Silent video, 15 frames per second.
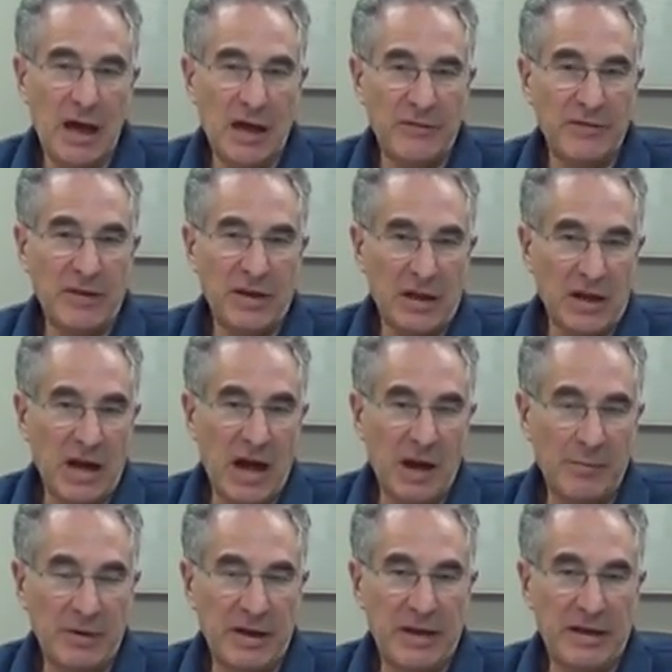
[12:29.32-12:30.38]
I think
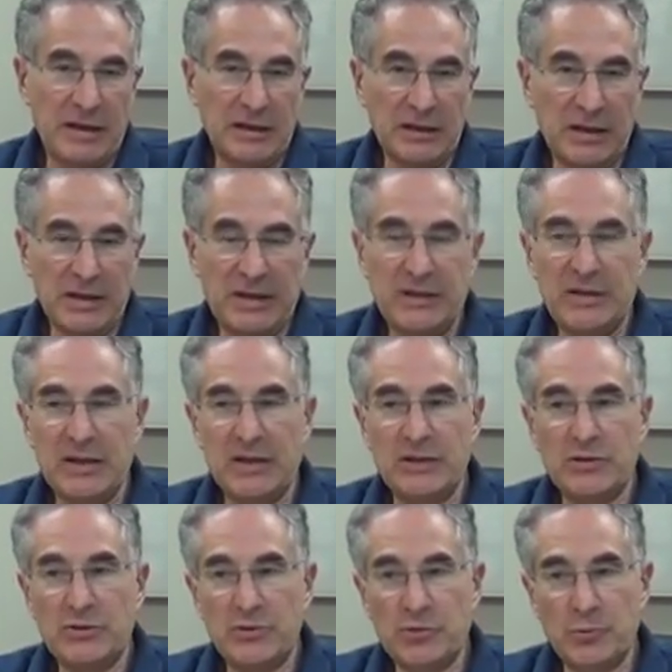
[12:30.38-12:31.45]
accommodating
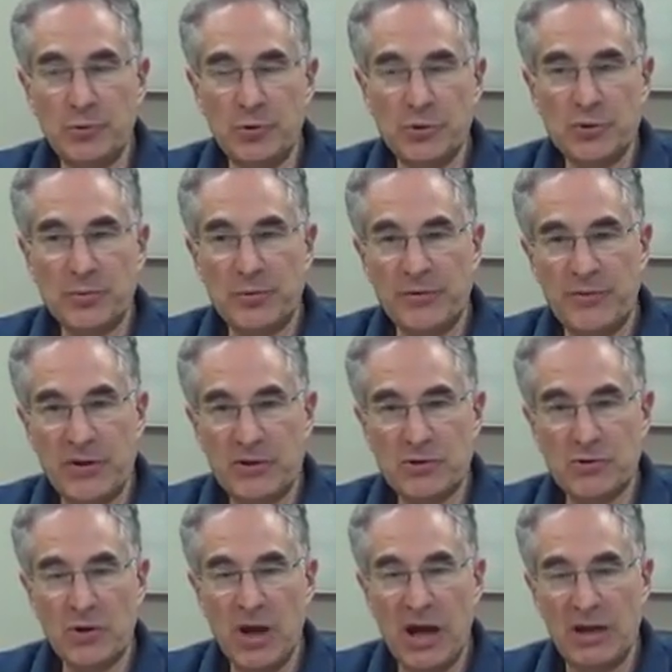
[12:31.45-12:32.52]
LinkedIn to the rules of
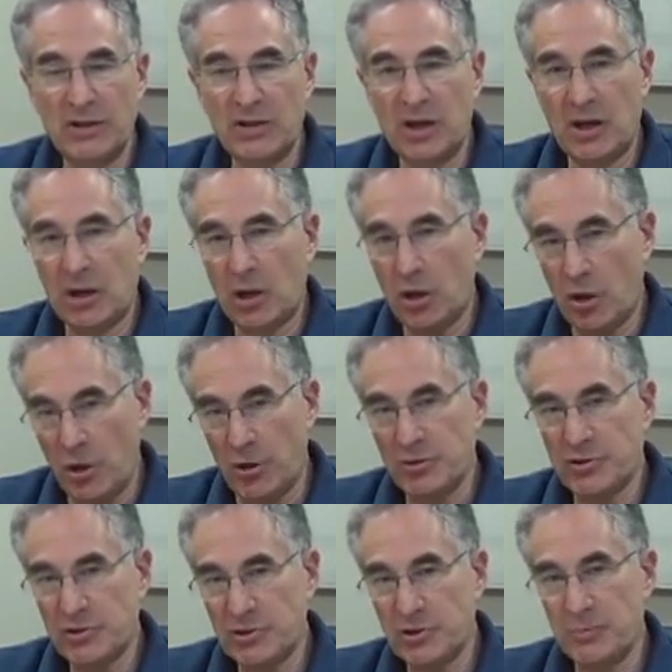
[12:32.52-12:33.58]
professional conduct
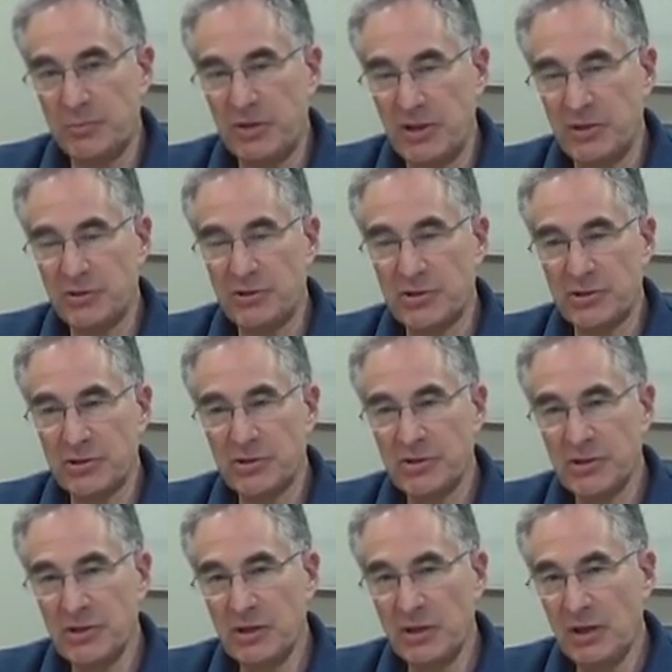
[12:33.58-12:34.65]
causes some
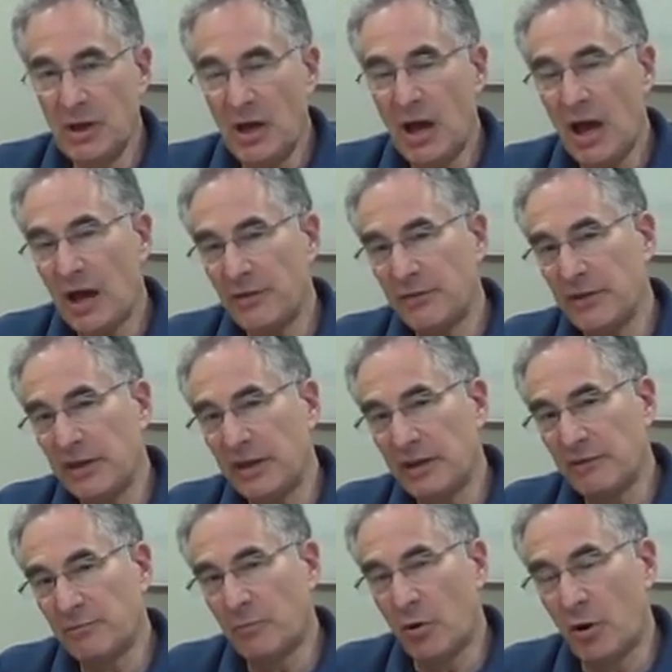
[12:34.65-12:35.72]
tensions. I think
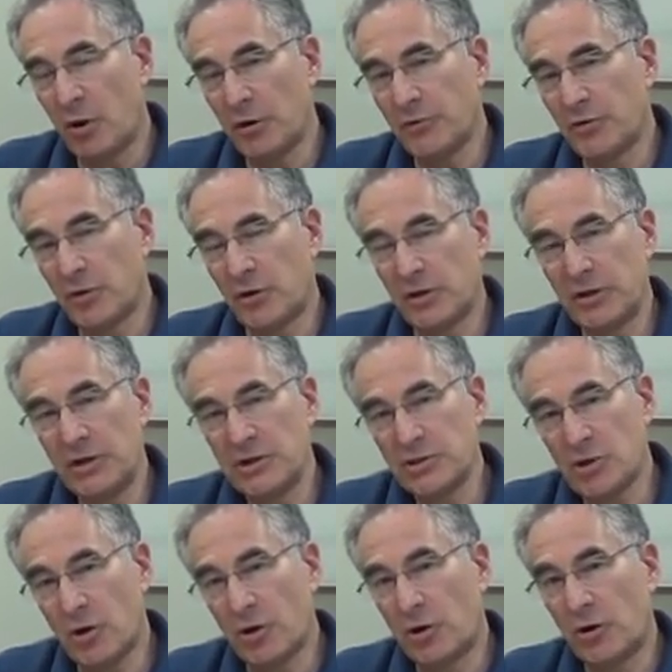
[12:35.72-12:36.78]
if bar
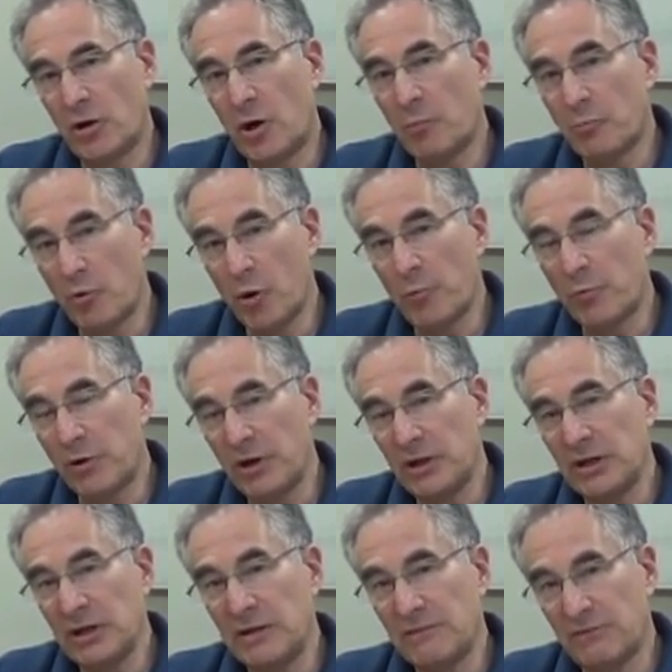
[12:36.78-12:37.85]
authorities are
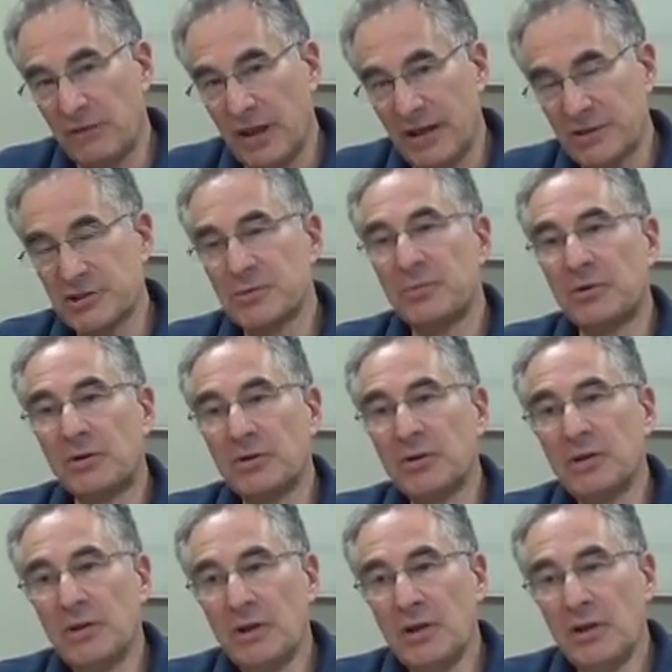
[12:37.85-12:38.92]
appropriately flexible,